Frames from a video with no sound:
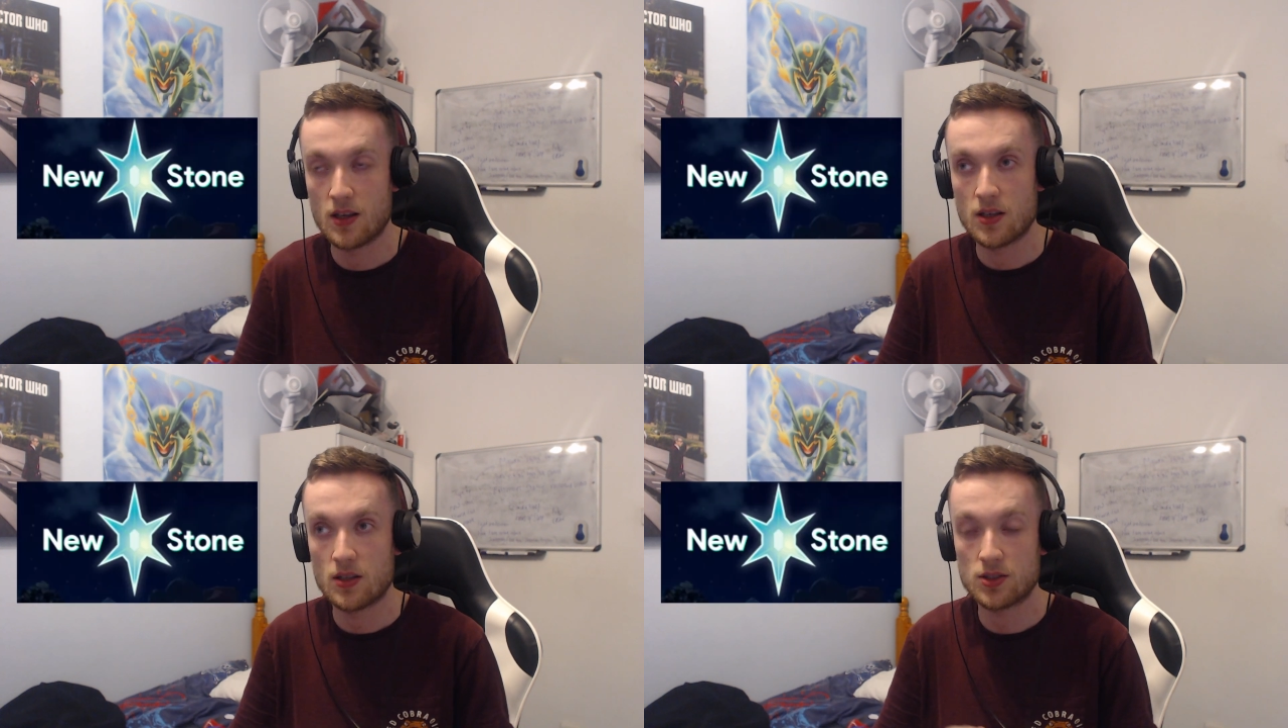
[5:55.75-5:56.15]

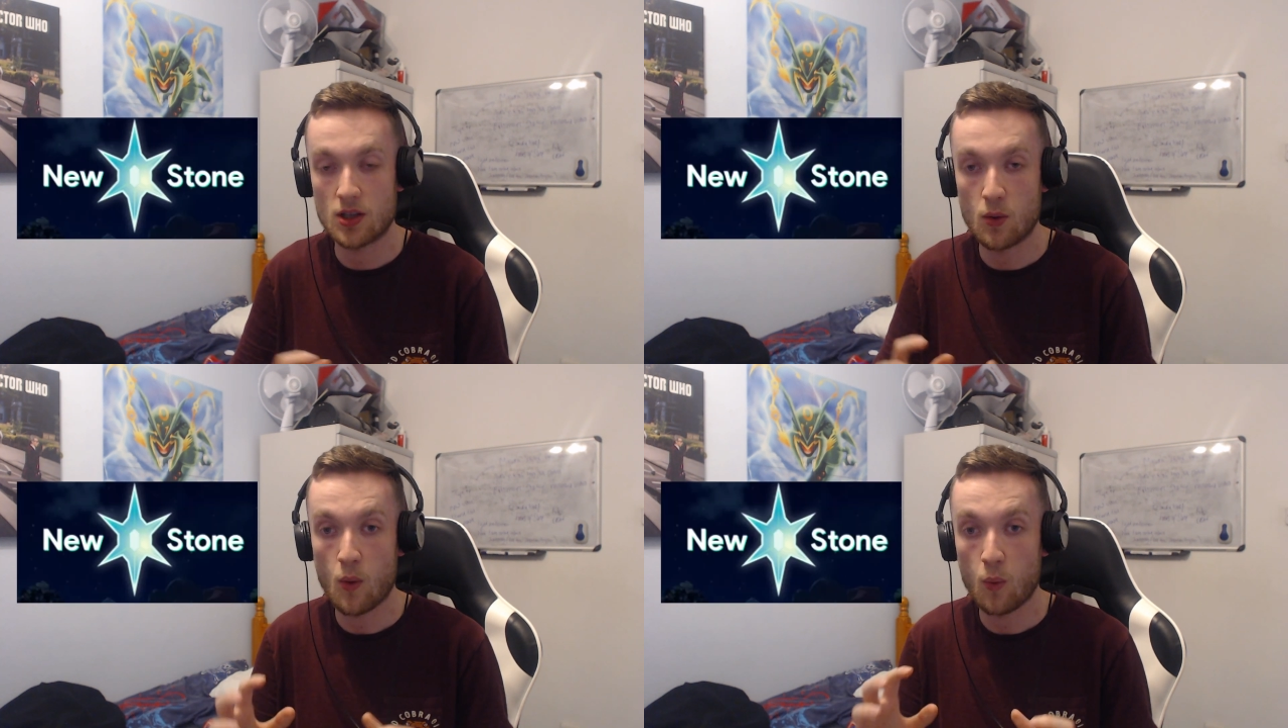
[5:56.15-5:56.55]

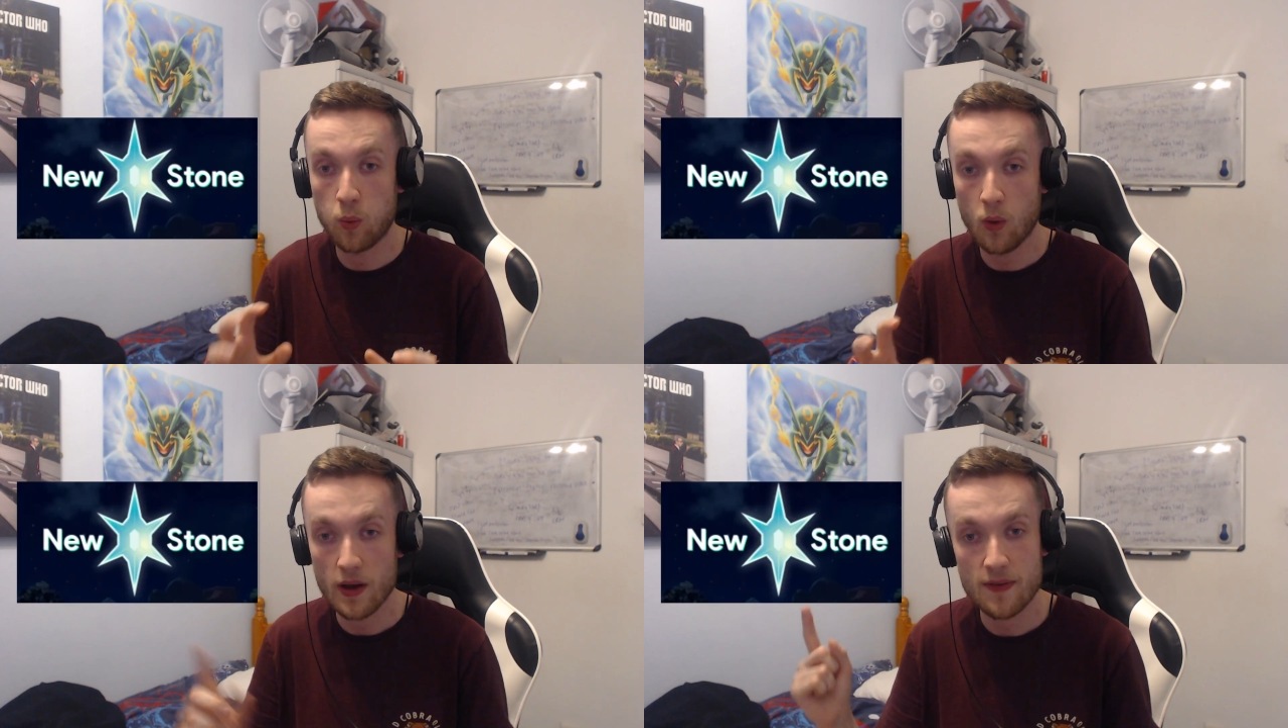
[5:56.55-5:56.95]
So
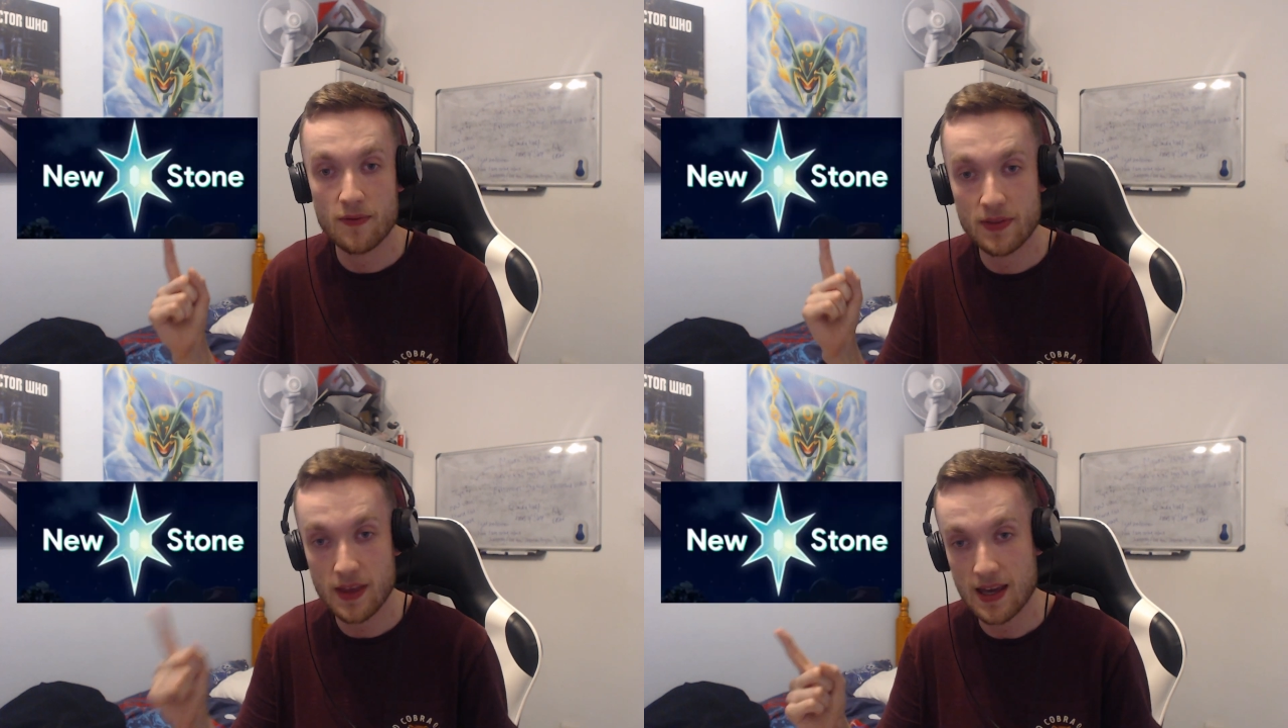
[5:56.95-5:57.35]
what if
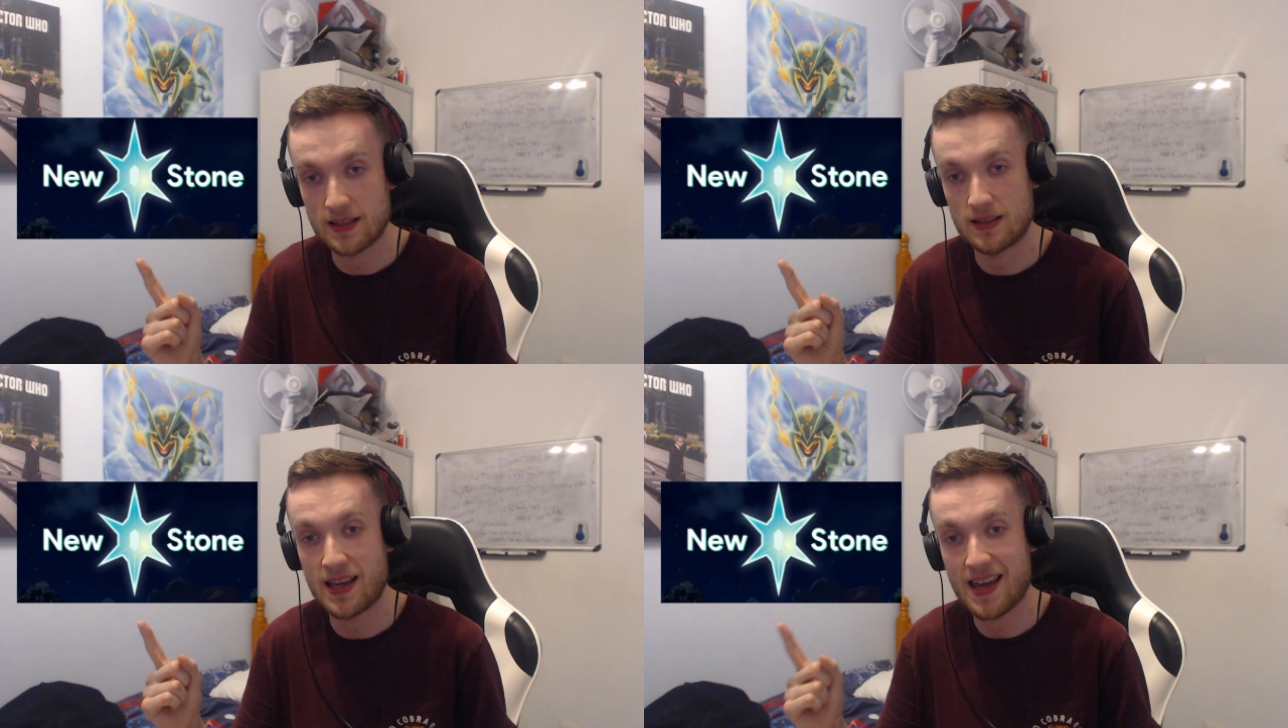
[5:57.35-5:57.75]

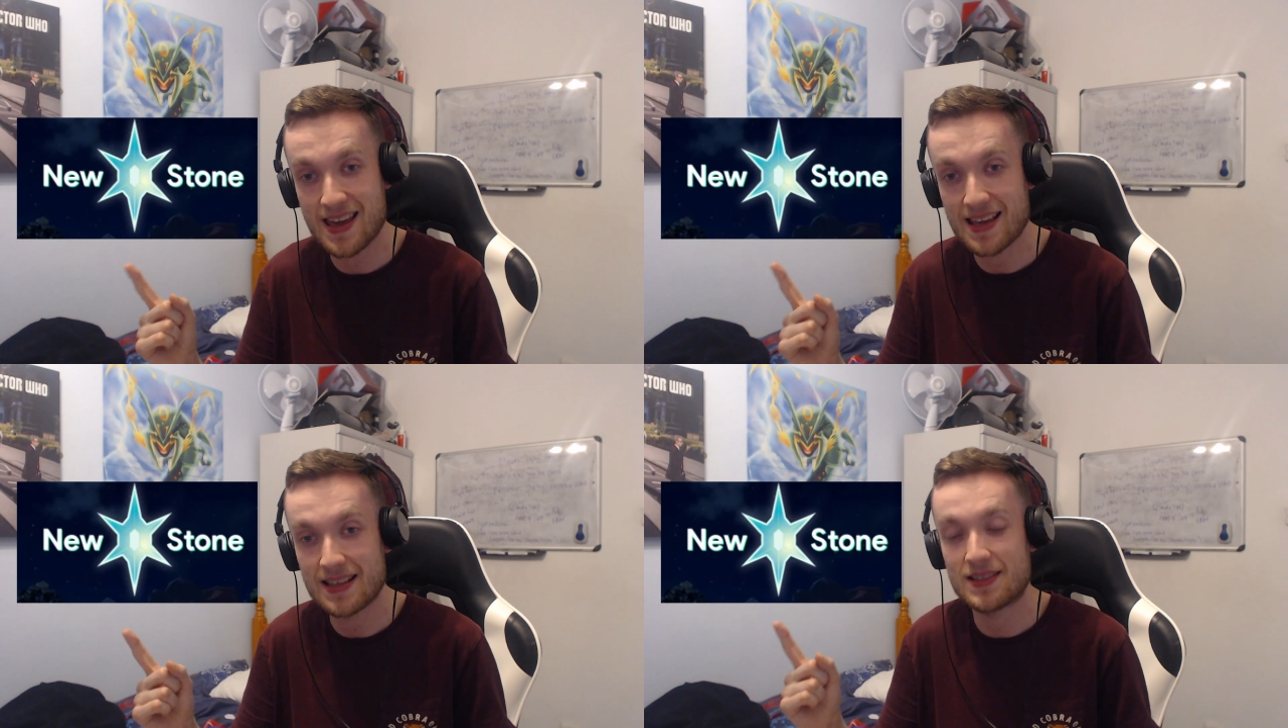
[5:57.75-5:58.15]
this
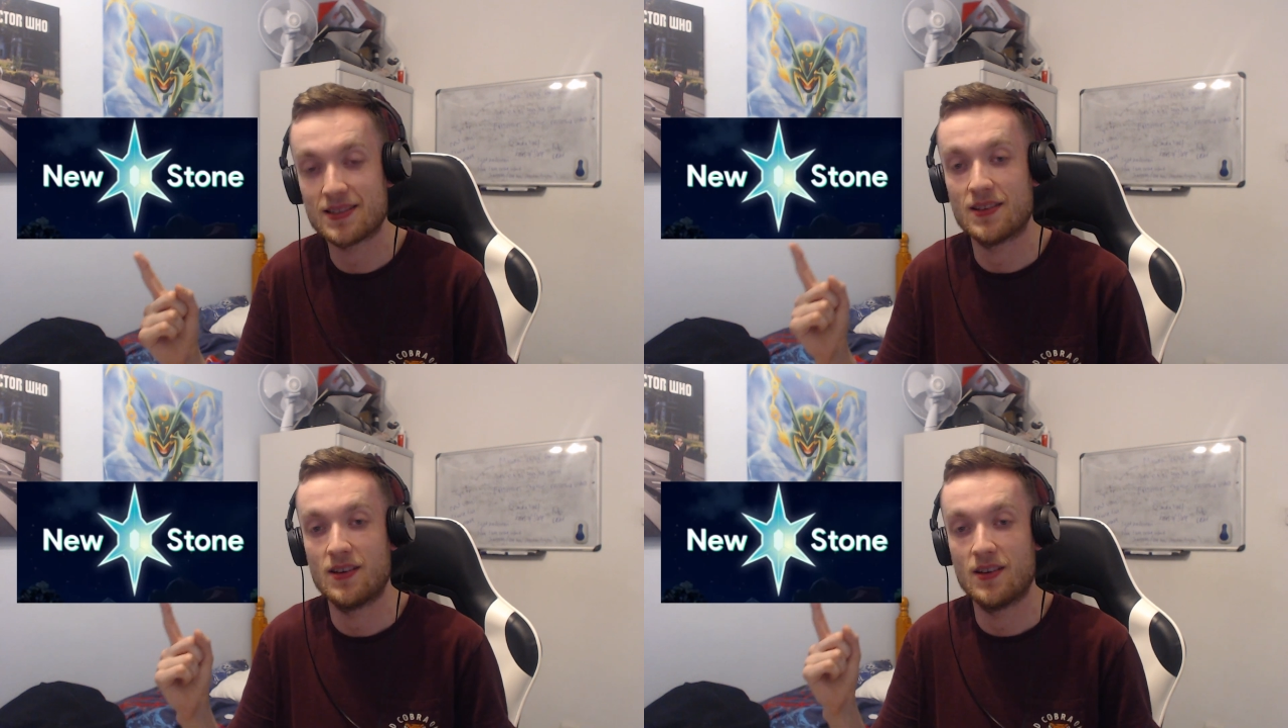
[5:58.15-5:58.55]
is